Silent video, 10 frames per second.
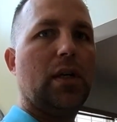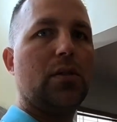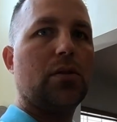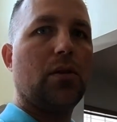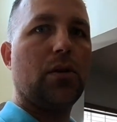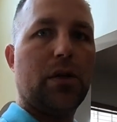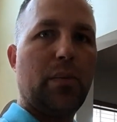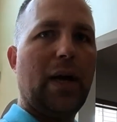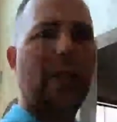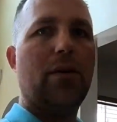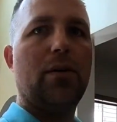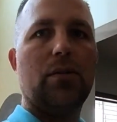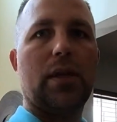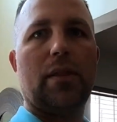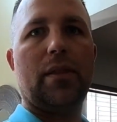So you can buy
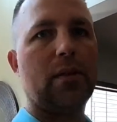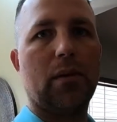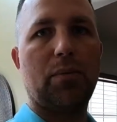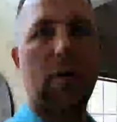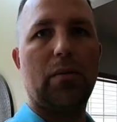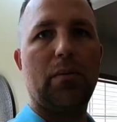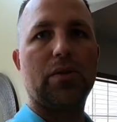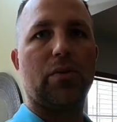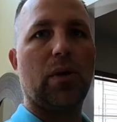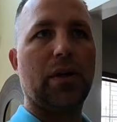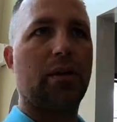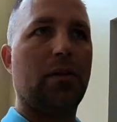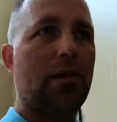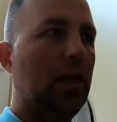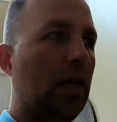those. I think they're probably about $20 or
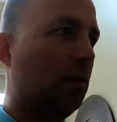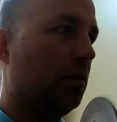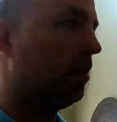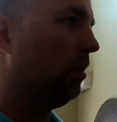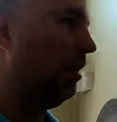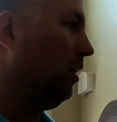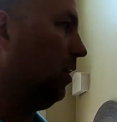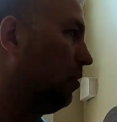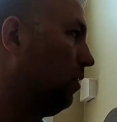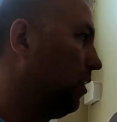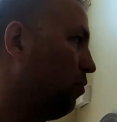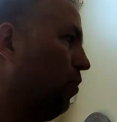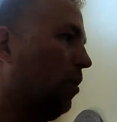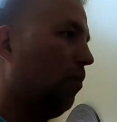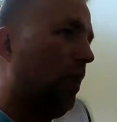$30. So that's
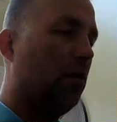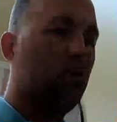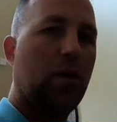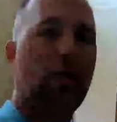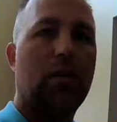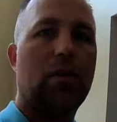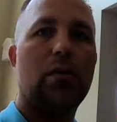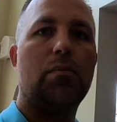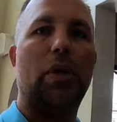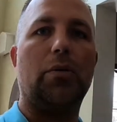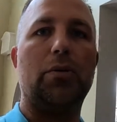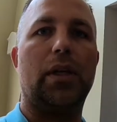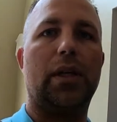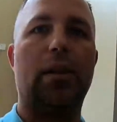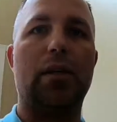one way to run bulbs
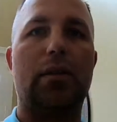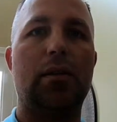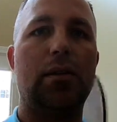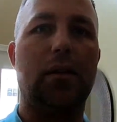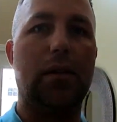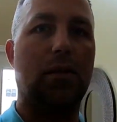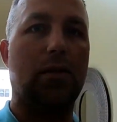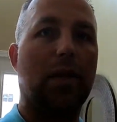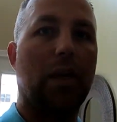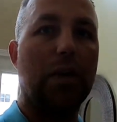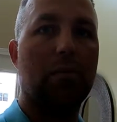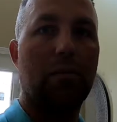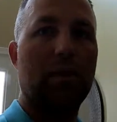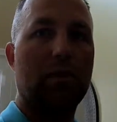like this, is to connect them to the